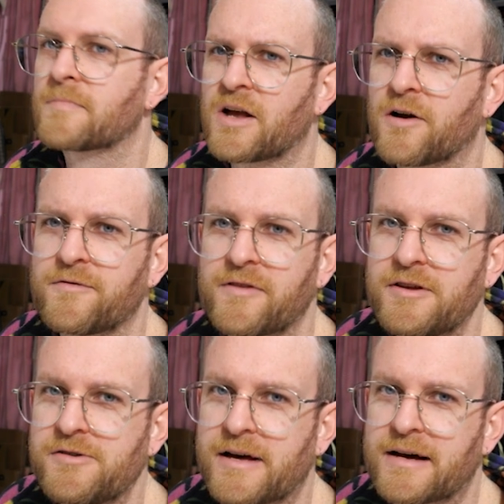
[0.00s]
Hopefully
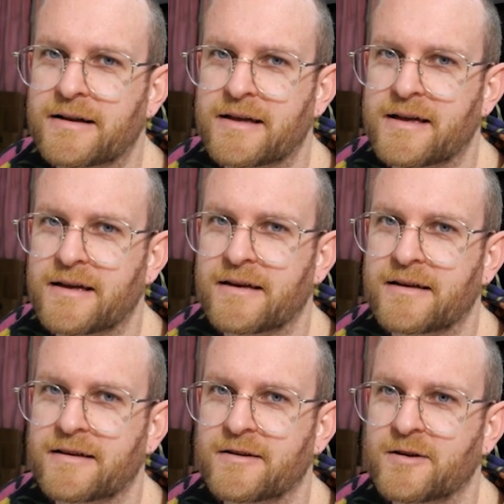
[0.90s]
you can't
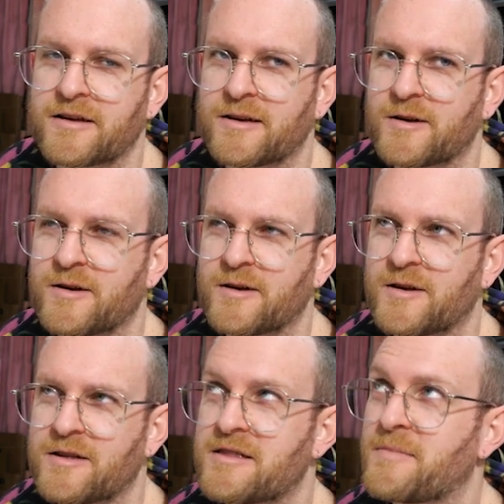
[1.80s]
hear the